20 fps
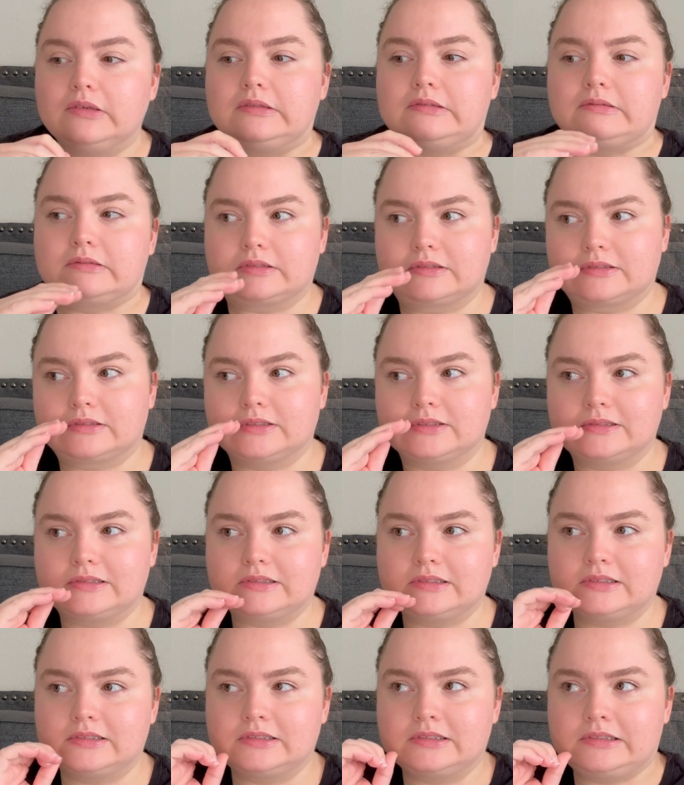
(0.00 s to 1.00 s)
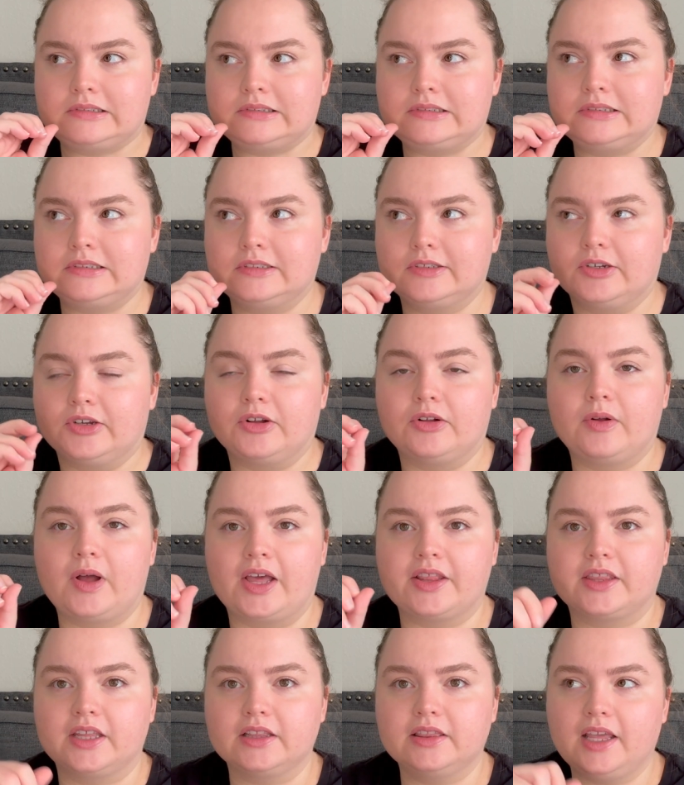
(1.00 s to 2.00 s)
what's going on? You know,
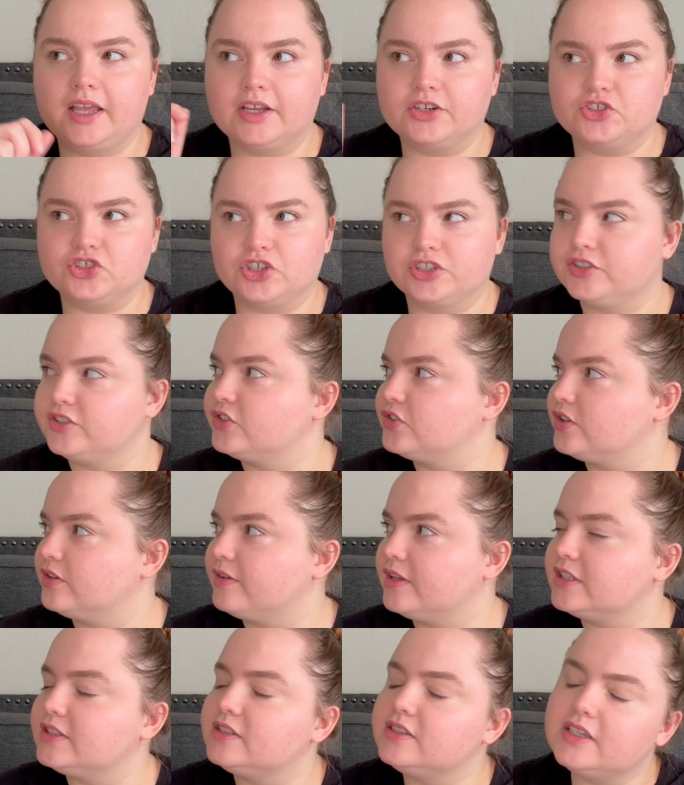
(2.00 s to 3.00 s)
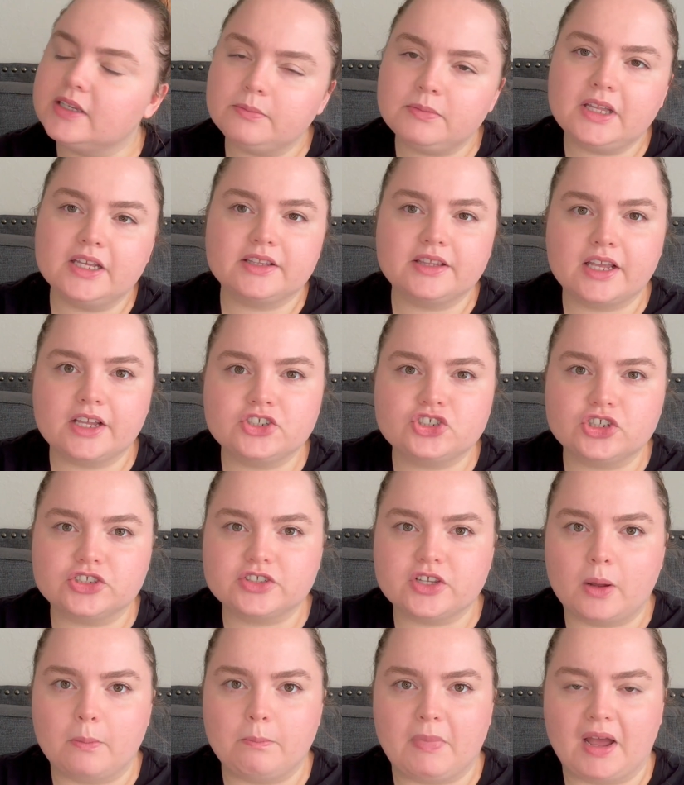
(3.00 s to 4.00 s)
I think they had just, it seemed like they had
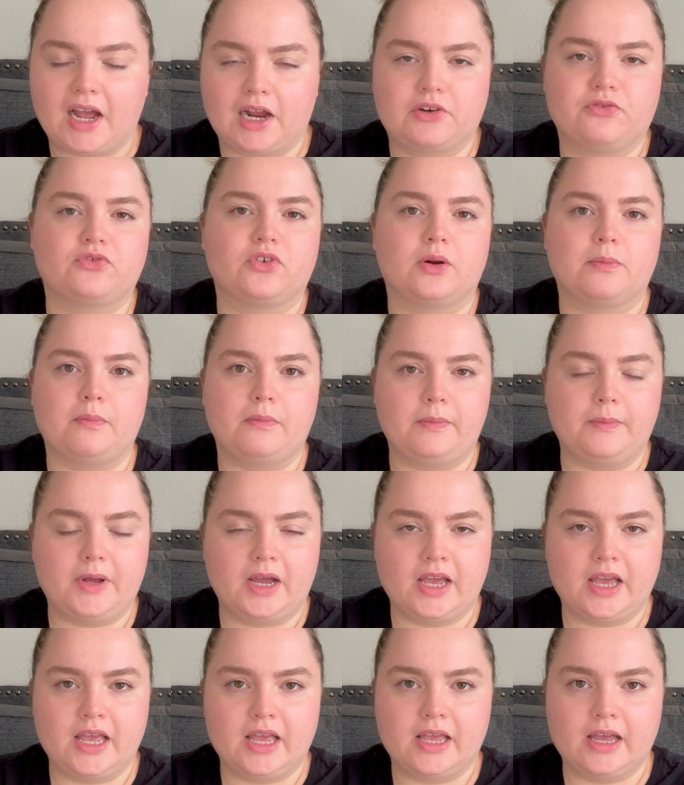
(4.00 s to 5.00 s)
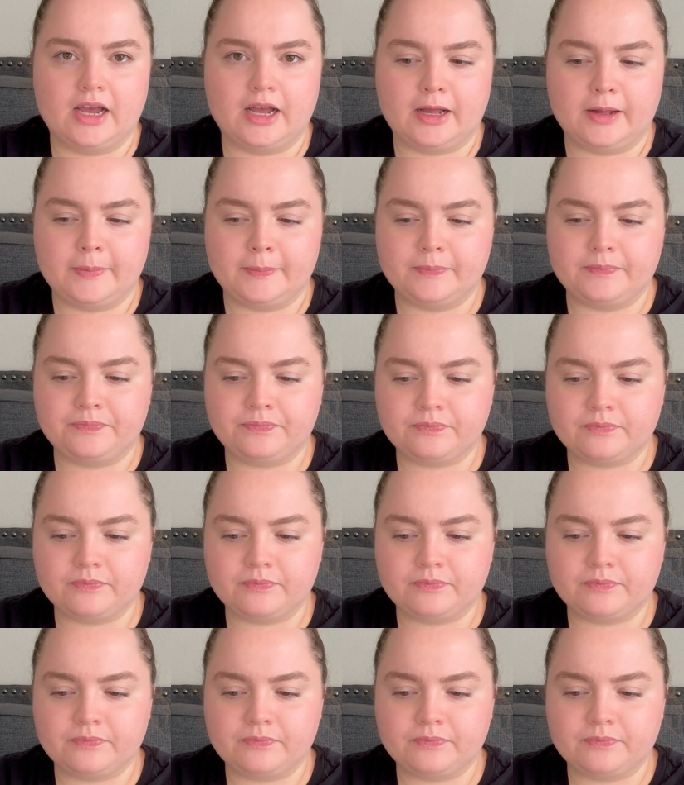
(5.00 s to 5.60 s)
just come back from a